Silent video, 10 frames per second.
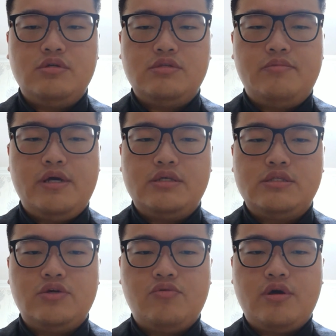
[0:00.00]

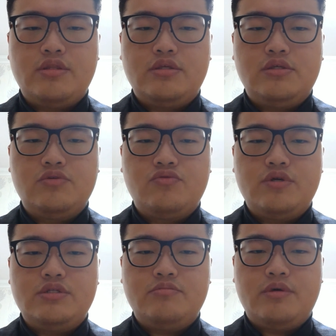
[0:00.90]
perspective and
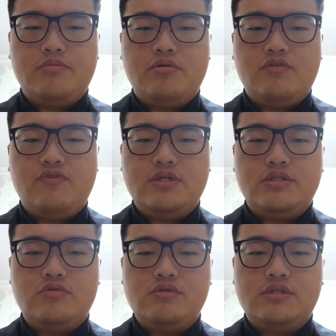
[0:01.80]
enrich my
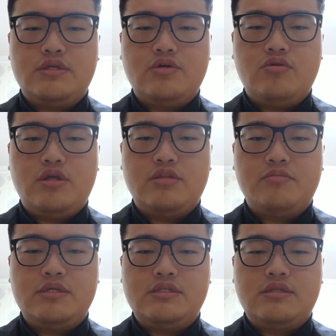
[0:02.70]
professional skill and
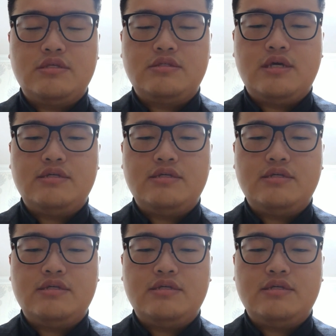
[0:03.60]
business